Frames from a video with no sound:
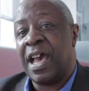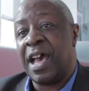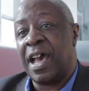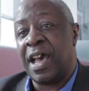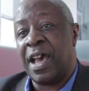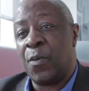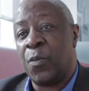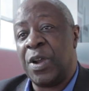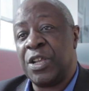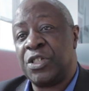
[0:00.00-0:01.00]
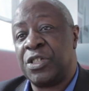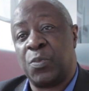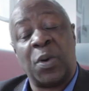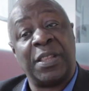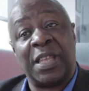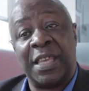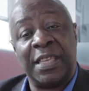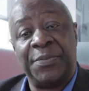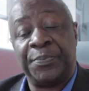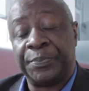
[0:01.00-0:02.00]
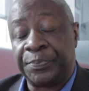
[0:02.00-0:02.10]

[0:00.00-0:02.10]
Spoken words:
where they